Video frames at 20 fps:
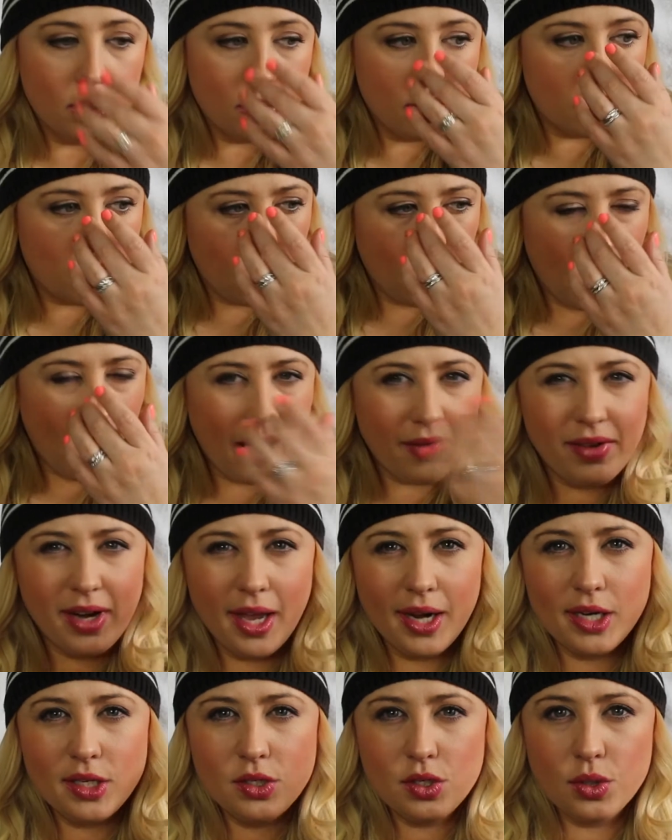So I haven't
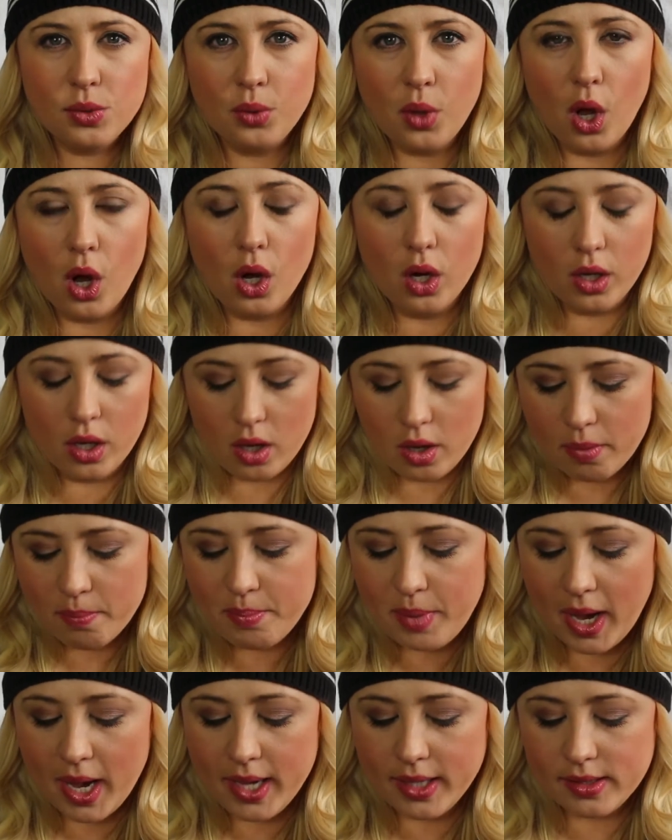had it too long,
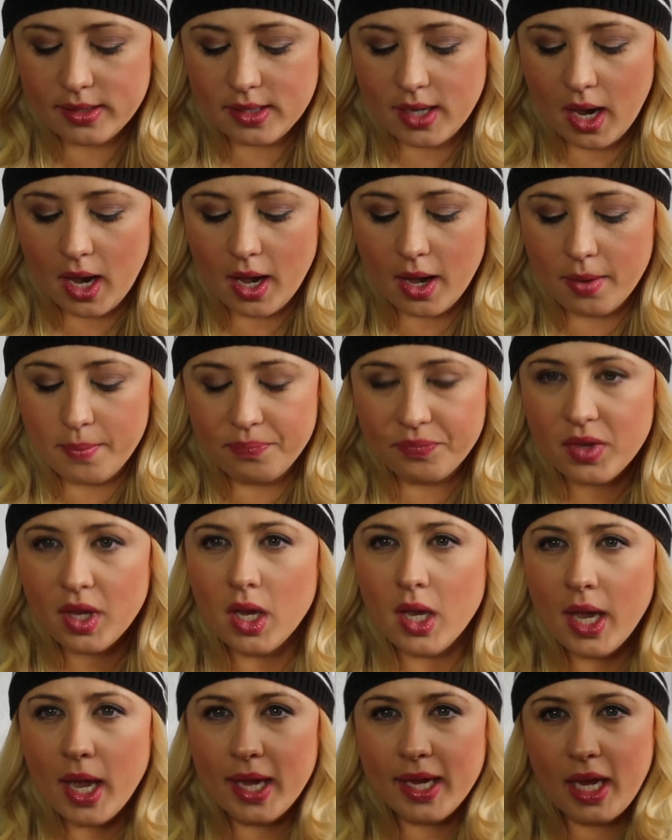but um,
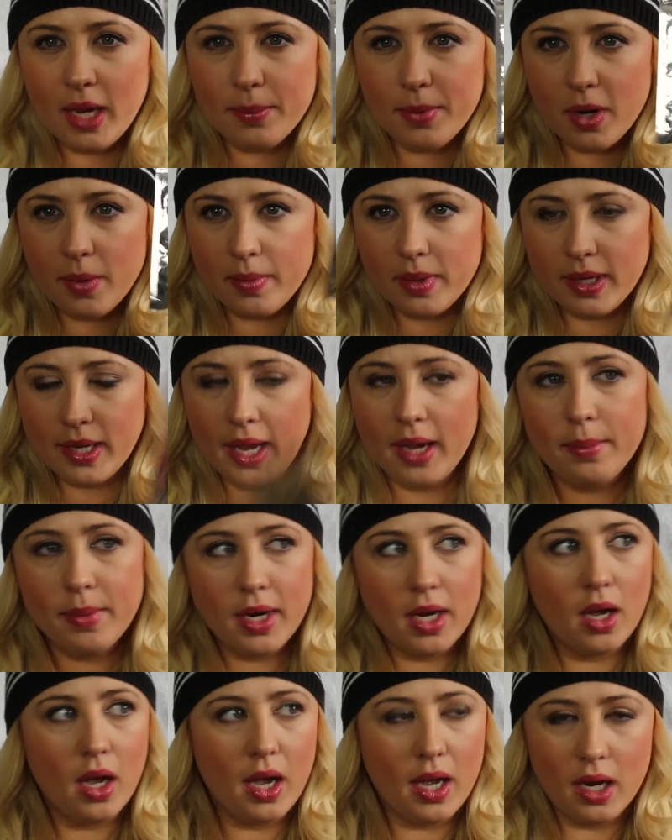it came in, a, it came in
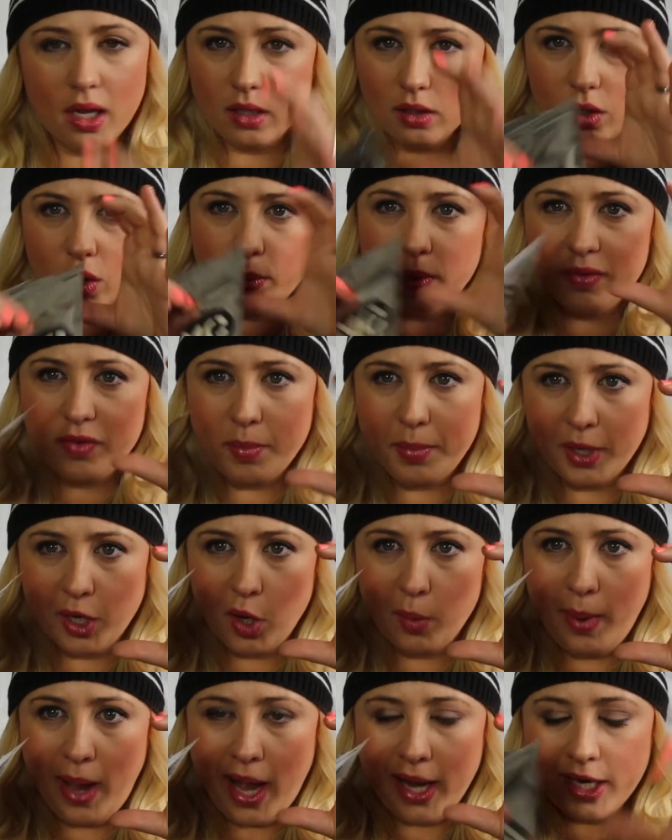a, a, little bit of a
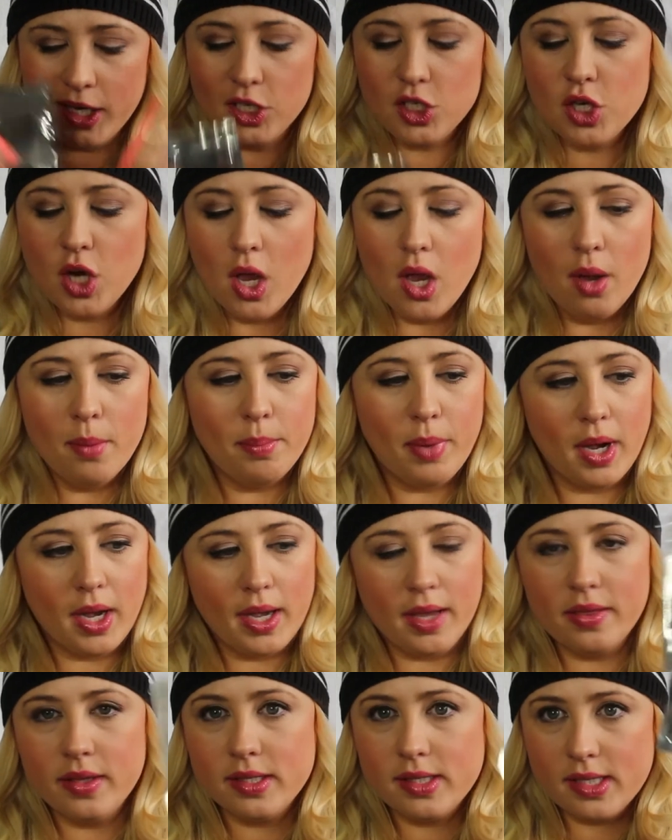bigger package,
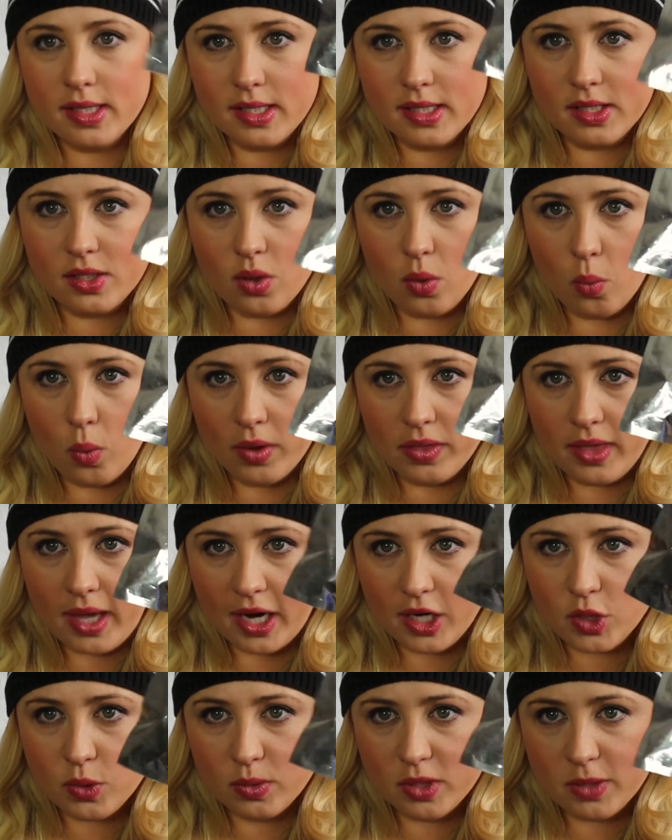but this is what the
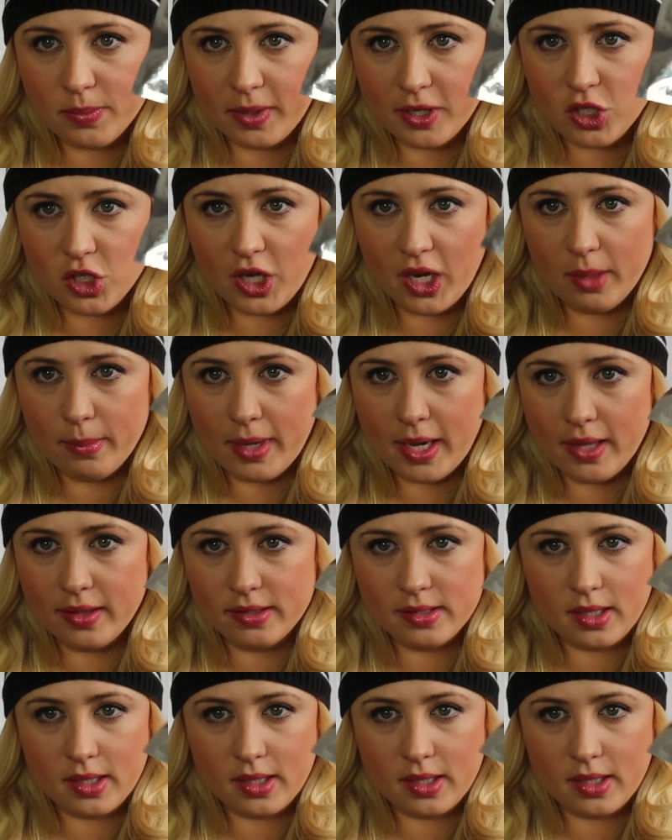actual sponge came in.